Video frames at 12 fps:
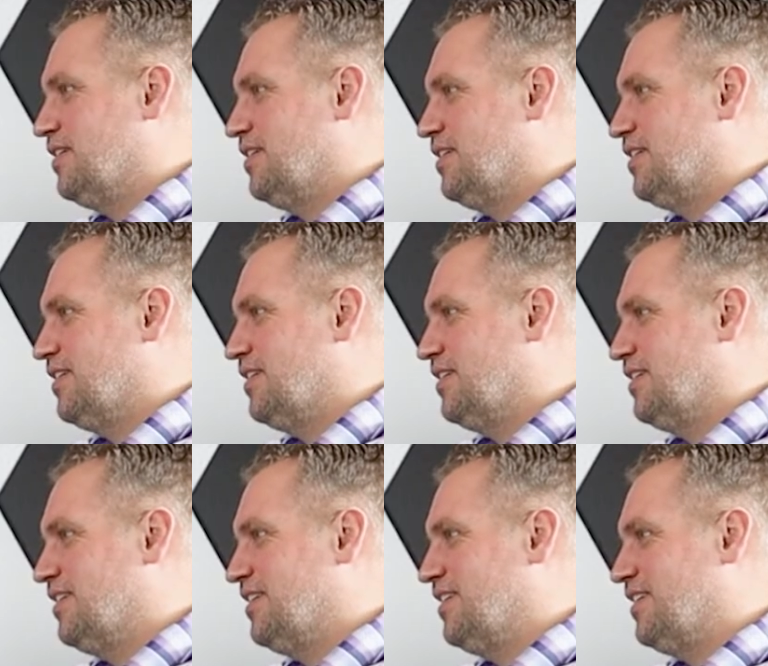
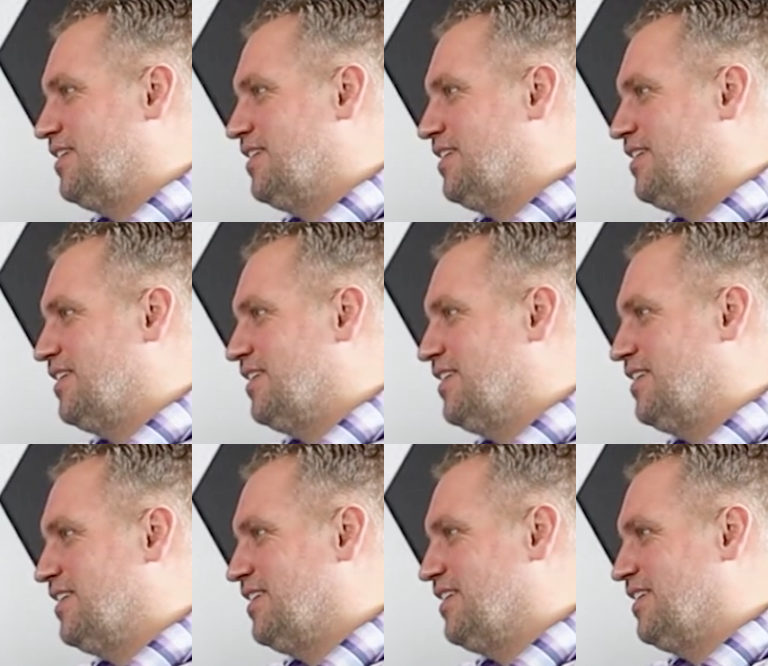
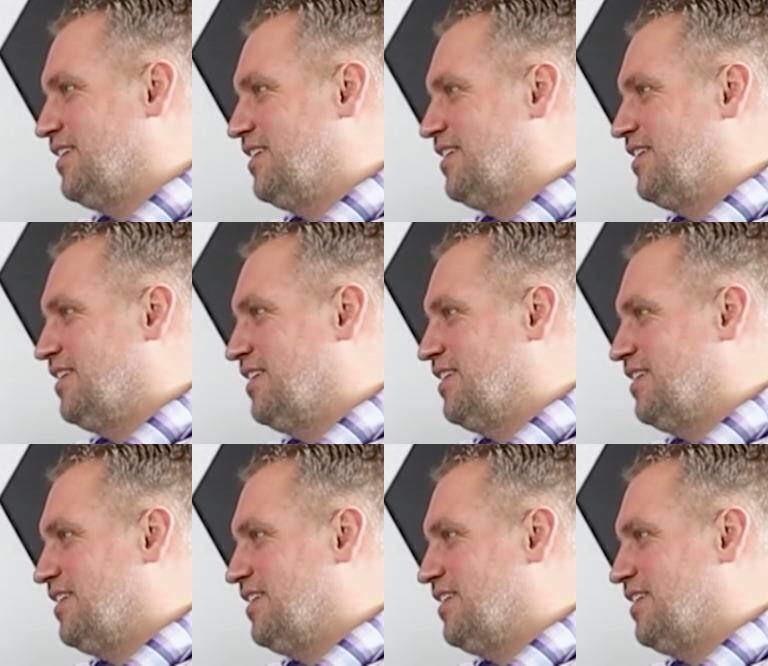The person shown says nothing.